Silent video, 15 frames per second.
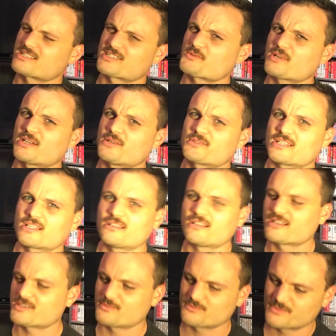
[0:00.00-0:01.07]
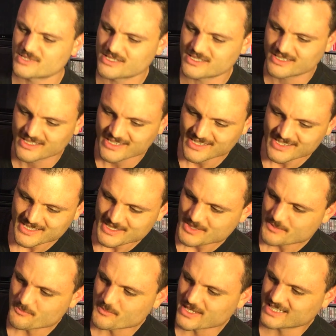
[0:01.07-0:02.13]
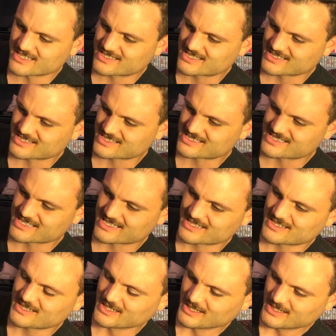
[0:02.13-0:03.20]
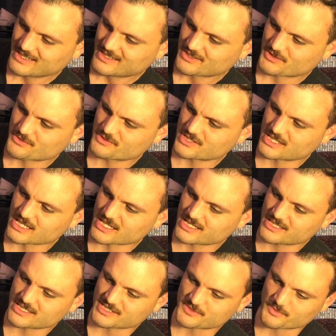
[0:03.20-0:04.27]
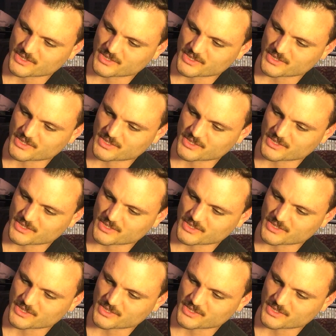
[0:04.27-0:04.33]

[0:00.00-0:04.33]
That's why I don't think a lot of them made it to this day through the 90s.